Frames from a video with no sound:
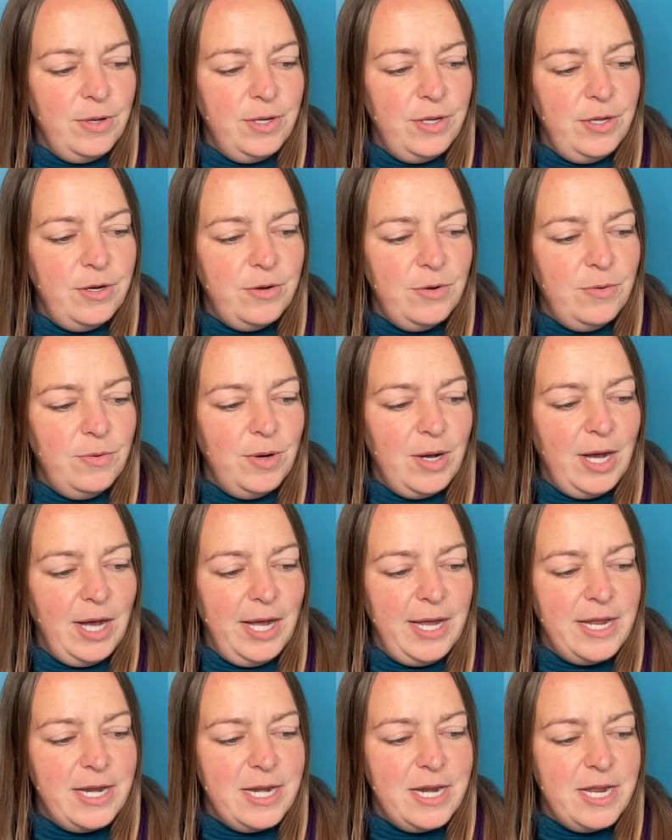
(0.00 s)
you know,
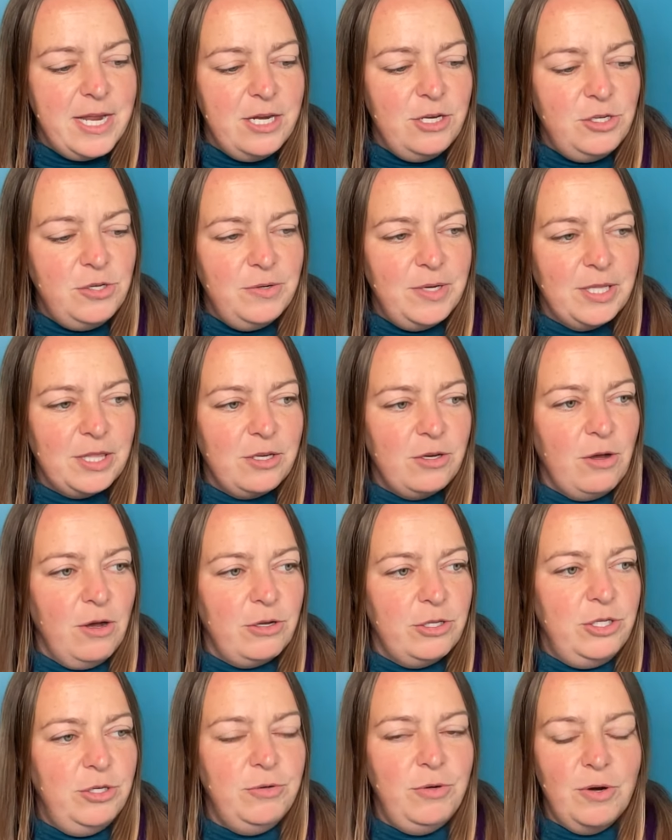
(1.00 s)
I need to get the
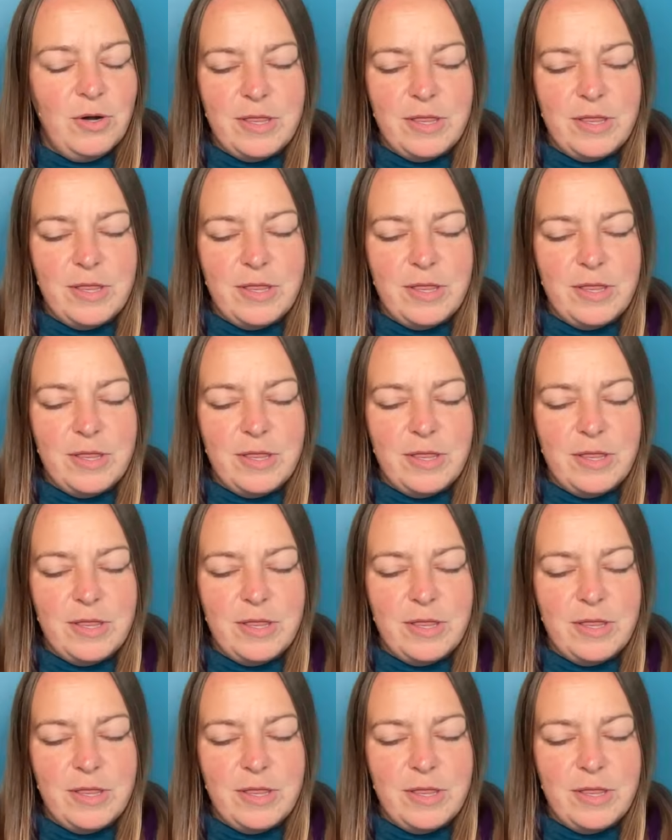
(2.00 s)
dog to go